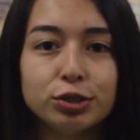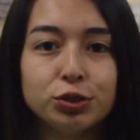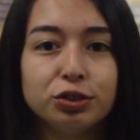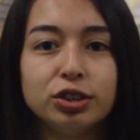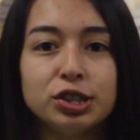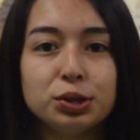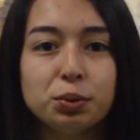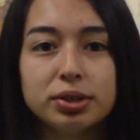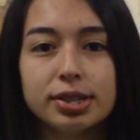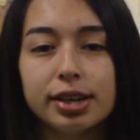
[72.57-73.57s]
Juniors,
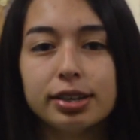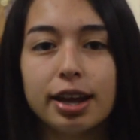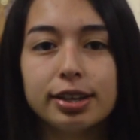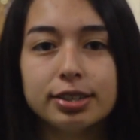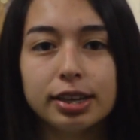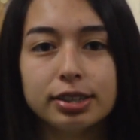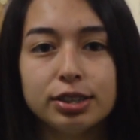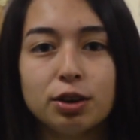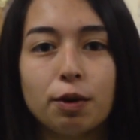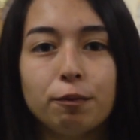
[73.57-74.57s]
you will take the
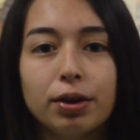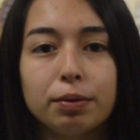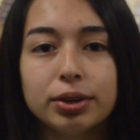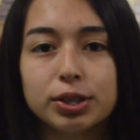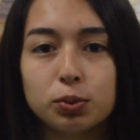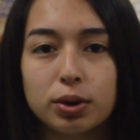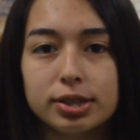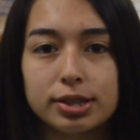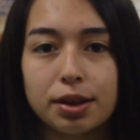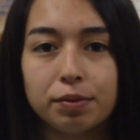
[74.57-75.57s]
ACT on February
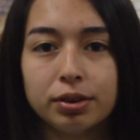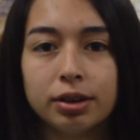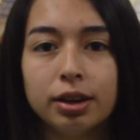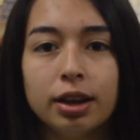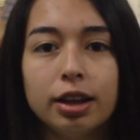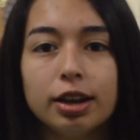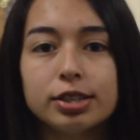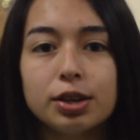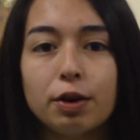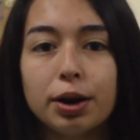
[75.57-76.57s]
27th. It
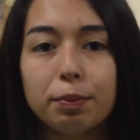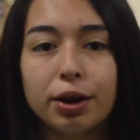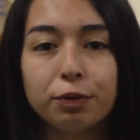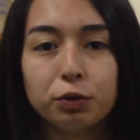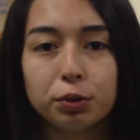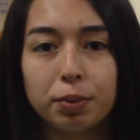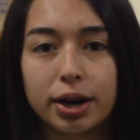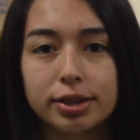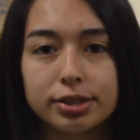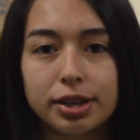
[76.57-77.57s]
is already paid for
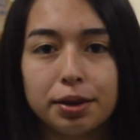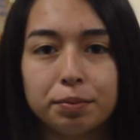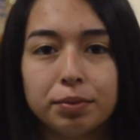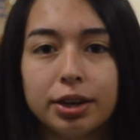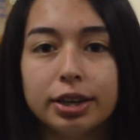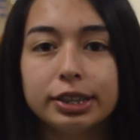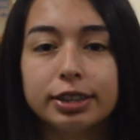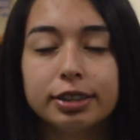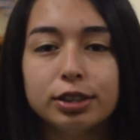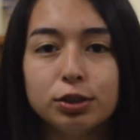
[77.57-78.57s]
by the state. It is
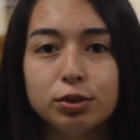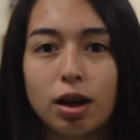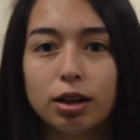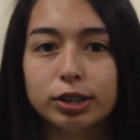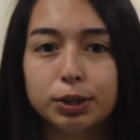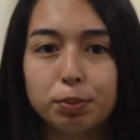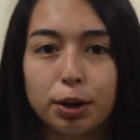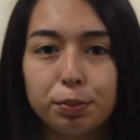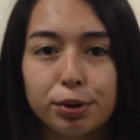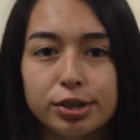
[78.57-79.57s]
$62
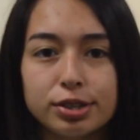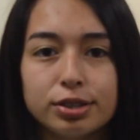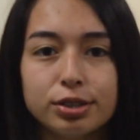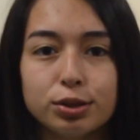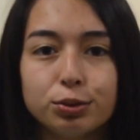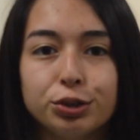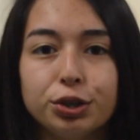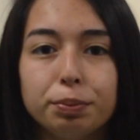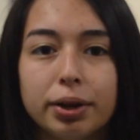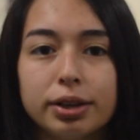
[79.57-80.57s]
per person, so do
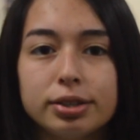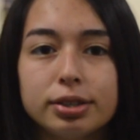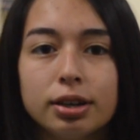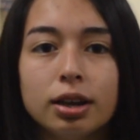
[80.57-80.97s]
your best.